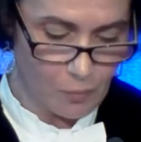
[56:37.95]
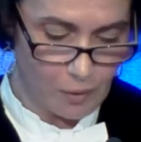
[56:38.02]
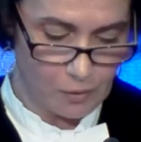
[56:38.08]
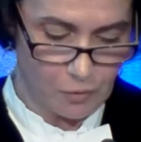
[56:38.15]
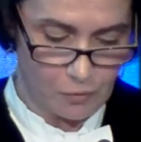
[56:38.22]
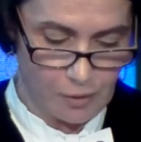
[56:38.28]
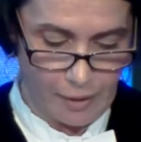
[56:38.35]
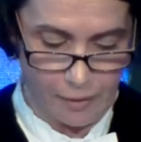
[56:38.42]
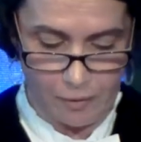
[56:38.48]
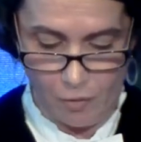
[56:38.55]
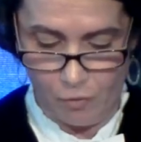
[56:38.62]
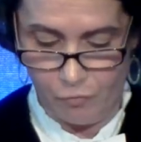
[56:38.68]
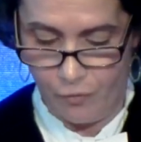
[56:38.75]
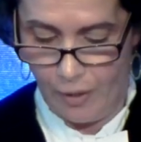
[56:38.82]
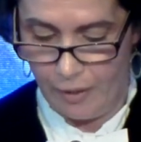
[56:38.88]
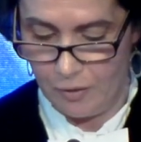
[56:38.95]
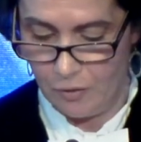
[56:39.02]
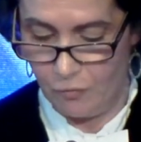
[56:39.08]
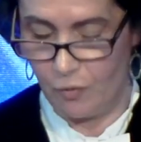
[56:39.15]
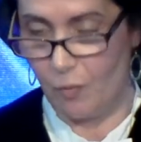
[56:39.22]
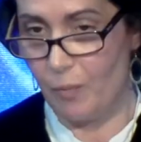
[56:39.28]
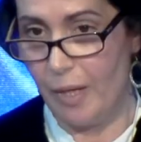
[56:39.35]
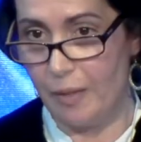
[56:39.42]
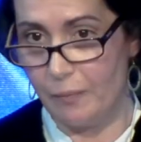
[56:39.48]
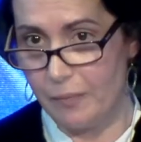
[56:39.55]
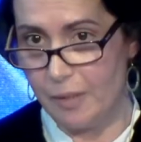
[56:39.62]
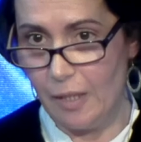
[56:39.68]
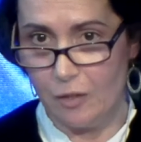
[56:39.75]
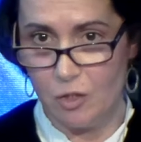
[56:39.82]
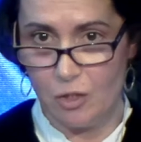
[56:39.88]
want to thank all friends from my
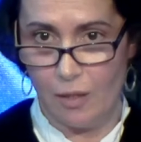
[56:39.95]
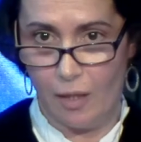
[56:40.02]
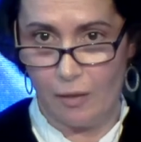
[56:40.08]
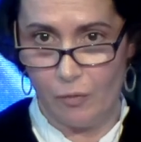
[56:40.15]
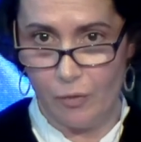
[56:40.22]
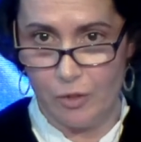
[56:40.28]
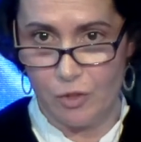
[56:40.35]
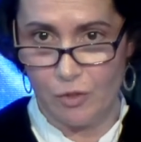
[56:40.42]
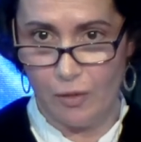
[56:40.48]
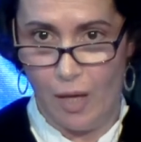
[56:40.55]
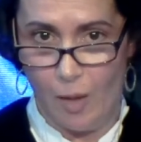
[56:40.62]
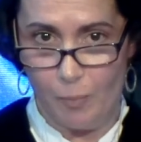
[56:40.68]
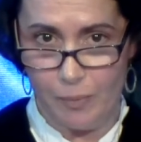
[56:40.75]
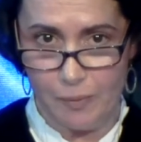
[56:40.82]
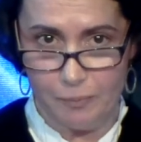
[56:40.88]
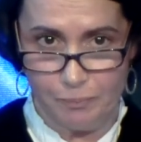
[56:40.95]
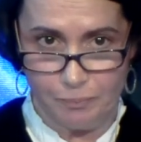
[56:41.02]
Dutch language club,